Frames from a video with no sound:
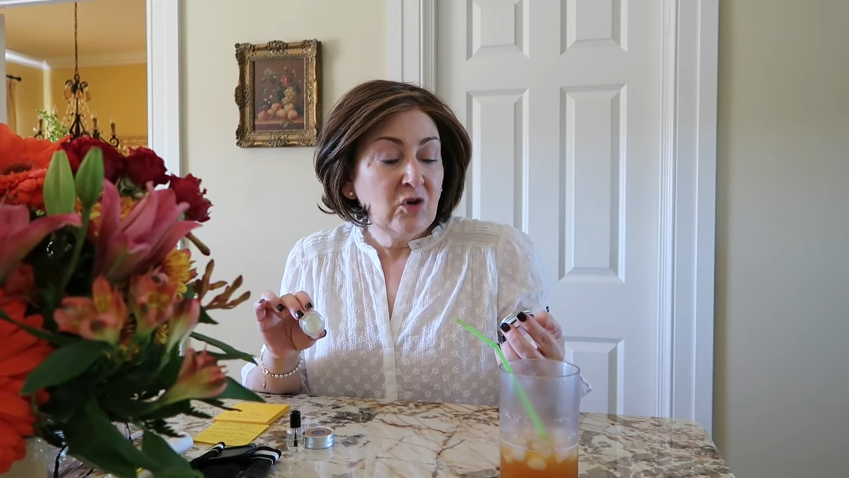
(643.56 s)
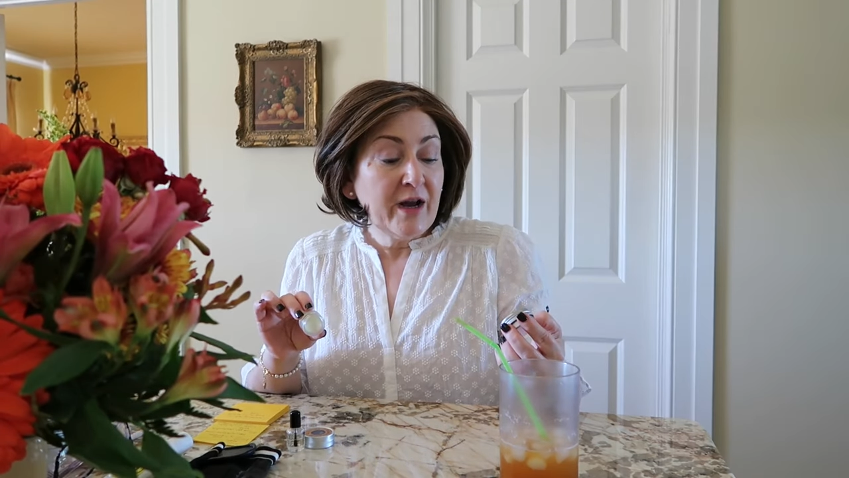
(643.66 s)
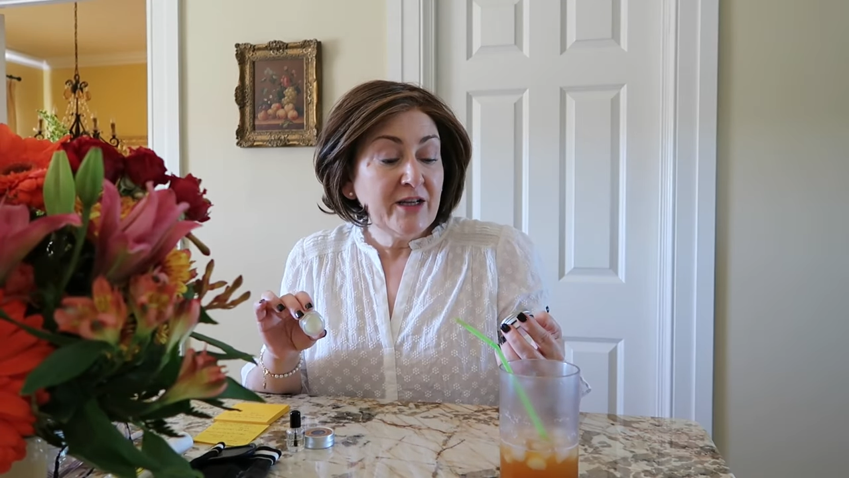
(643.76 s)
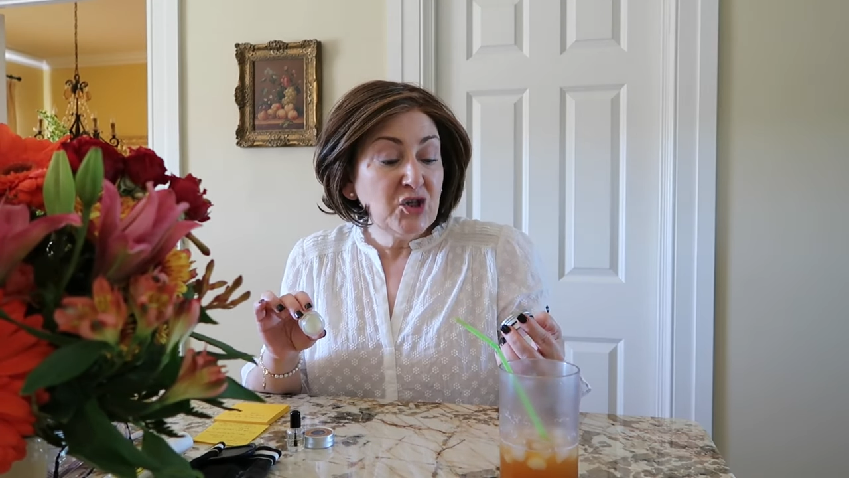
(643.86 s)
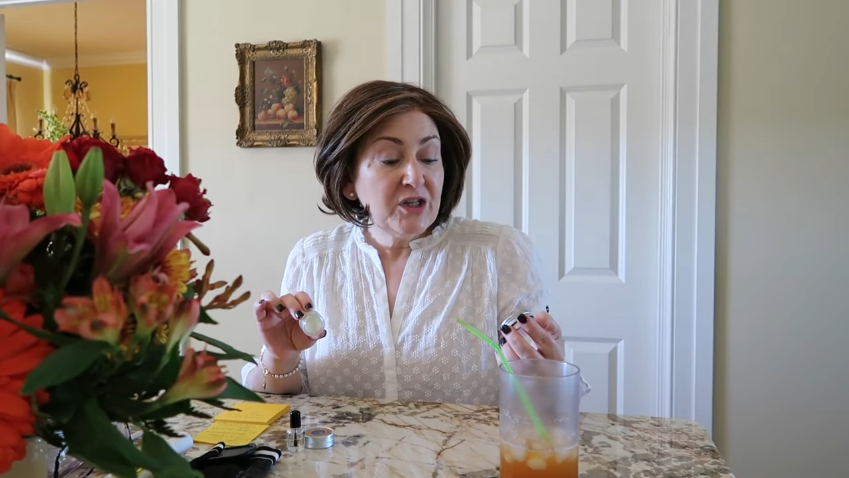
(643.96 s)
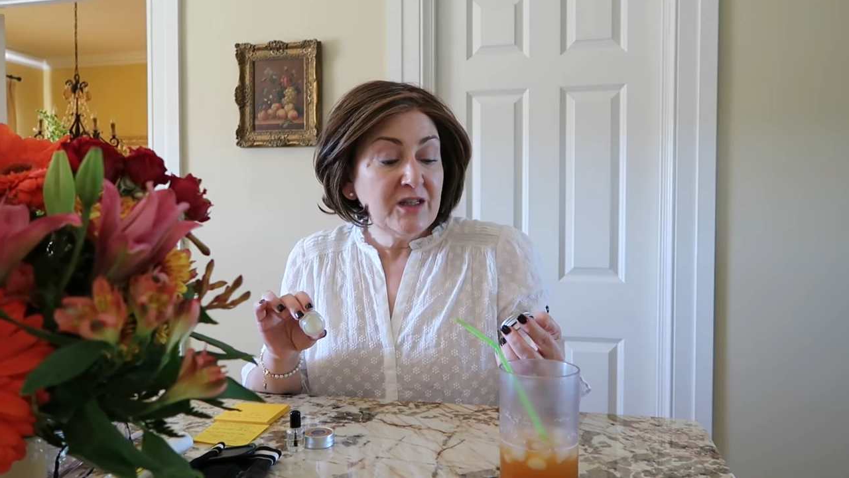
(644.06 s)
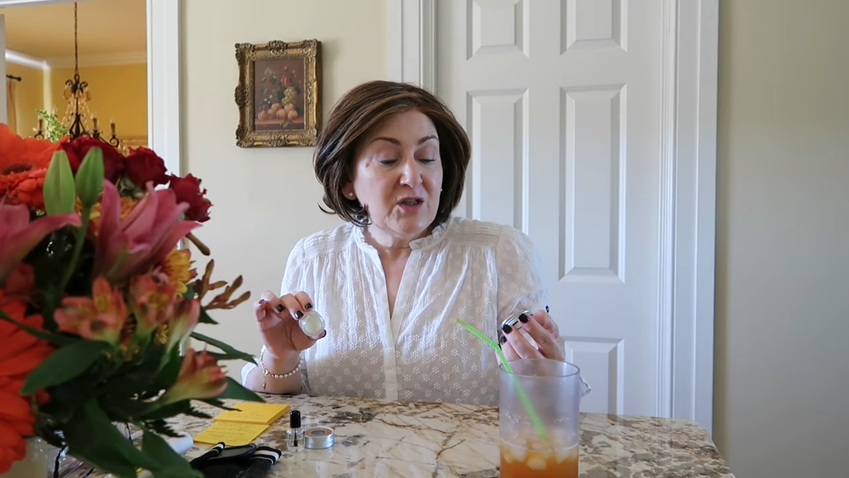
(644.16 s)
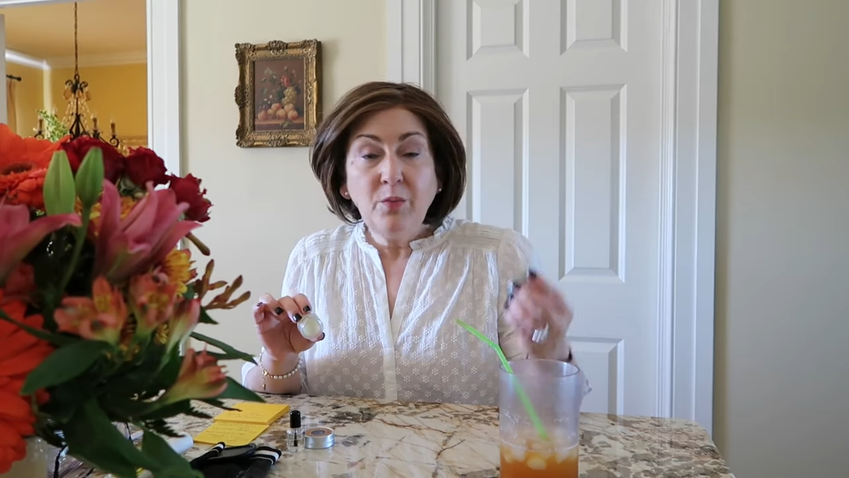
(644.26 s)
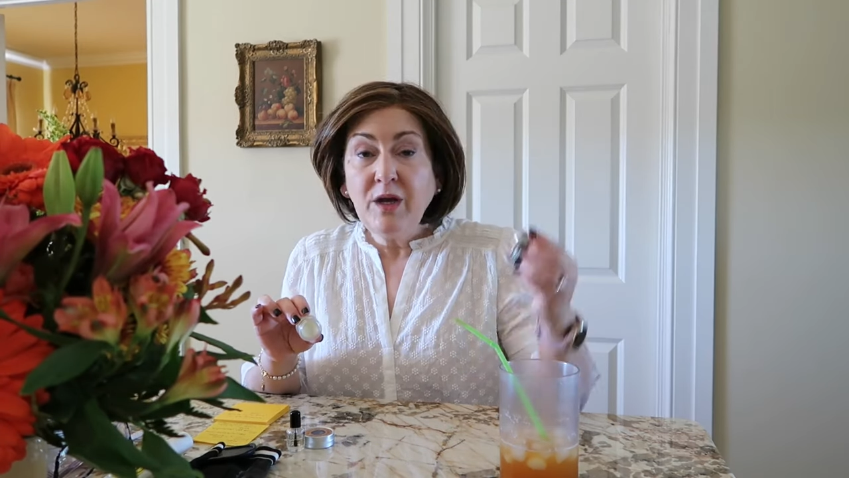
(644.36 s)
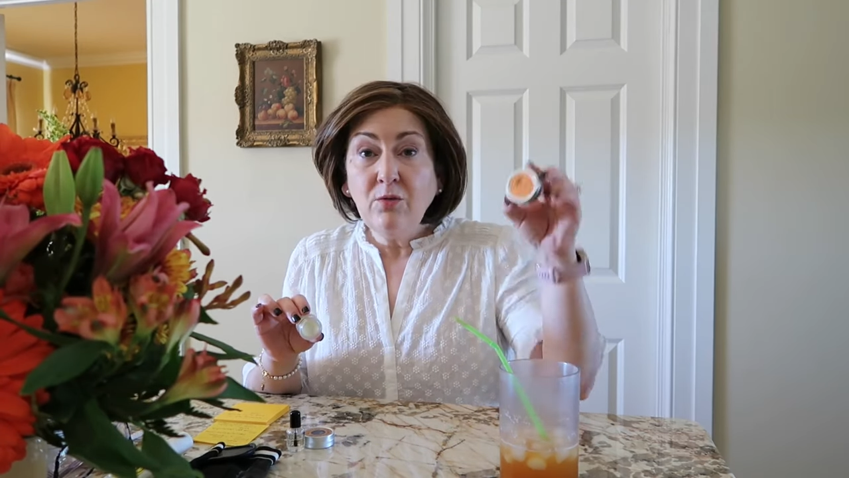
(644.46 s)
Gretchen's
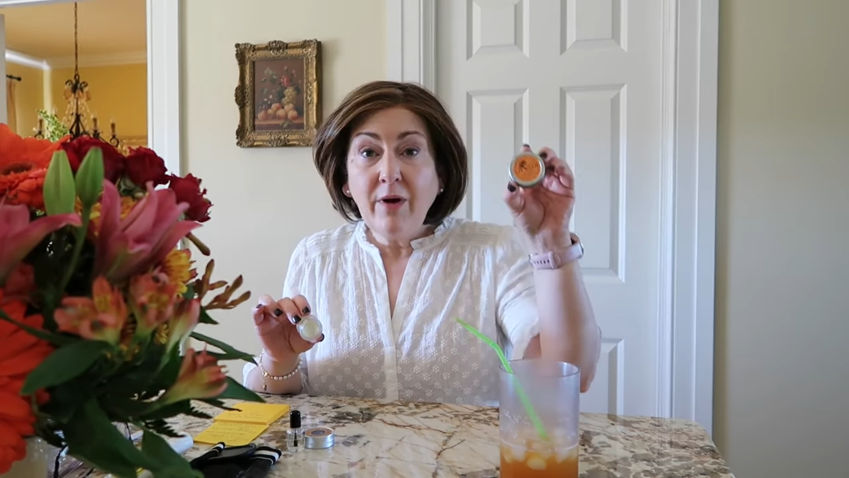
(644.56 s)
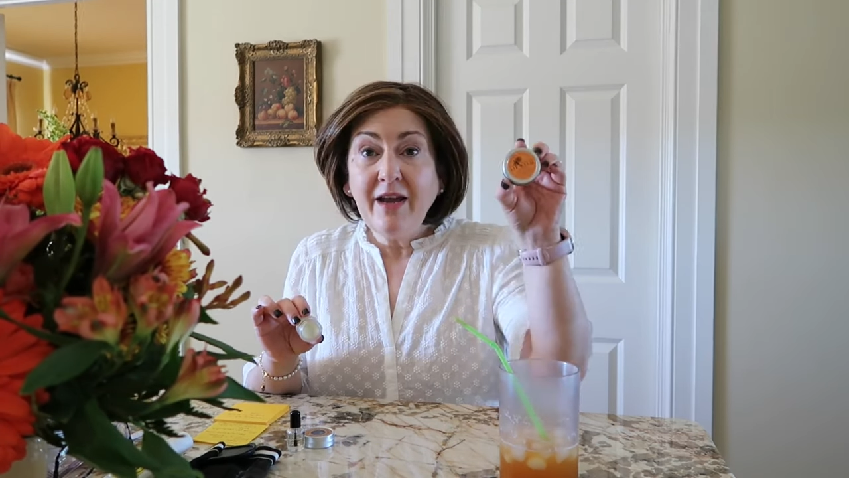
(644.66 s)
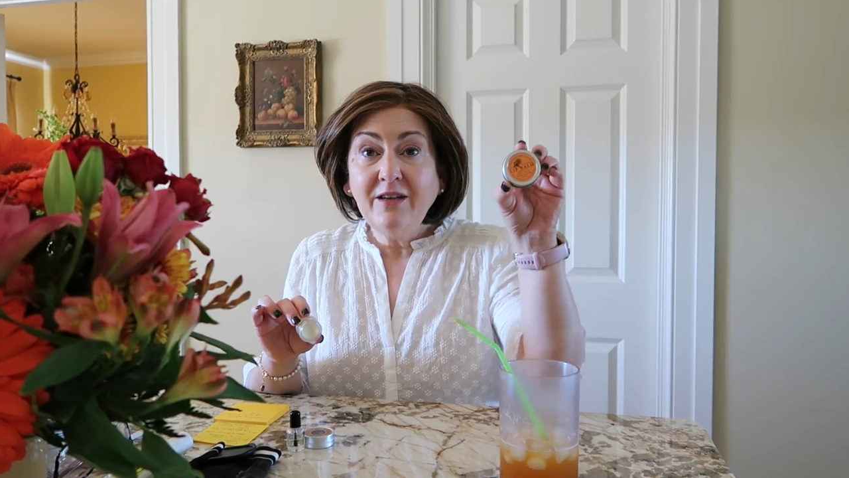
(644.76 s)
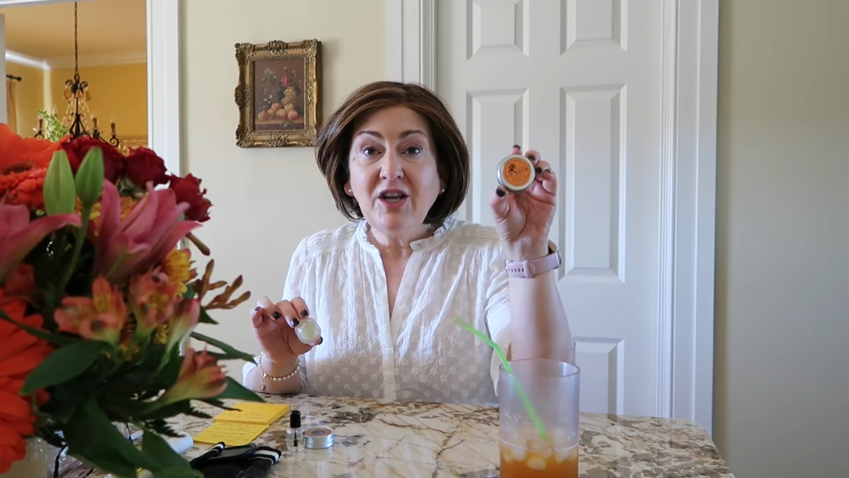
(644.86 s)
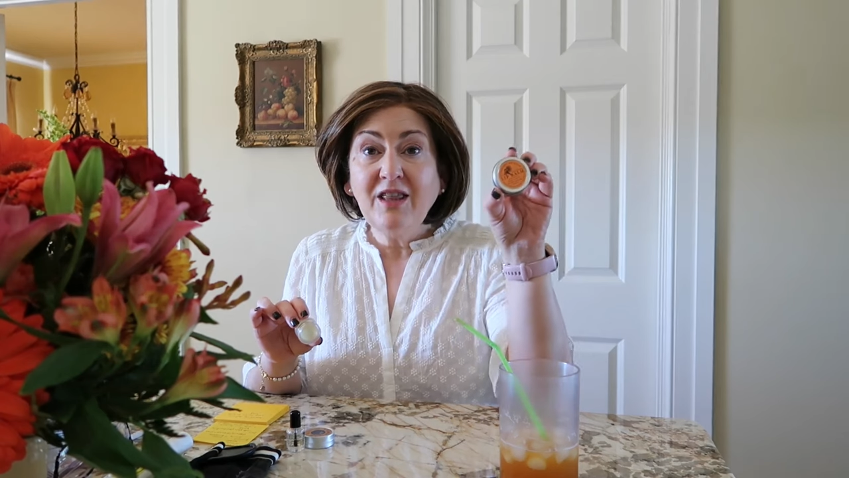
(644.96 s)
Bee Ranch.